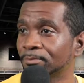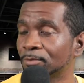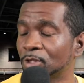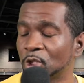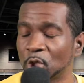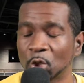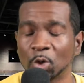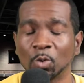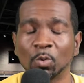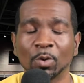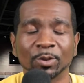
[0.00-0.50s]

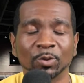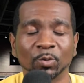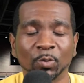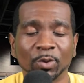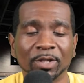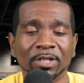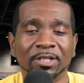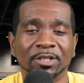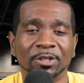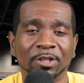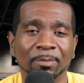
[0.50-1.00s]
No one
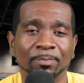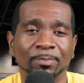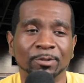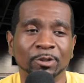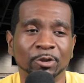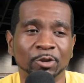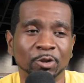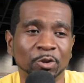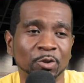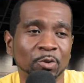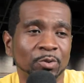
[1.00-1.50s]
wakes up
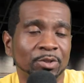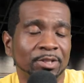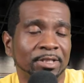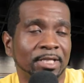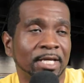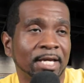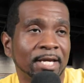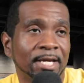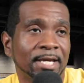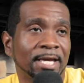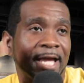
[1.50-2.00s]
and chooses,
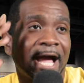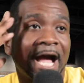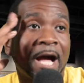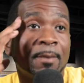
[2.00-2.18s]
hey,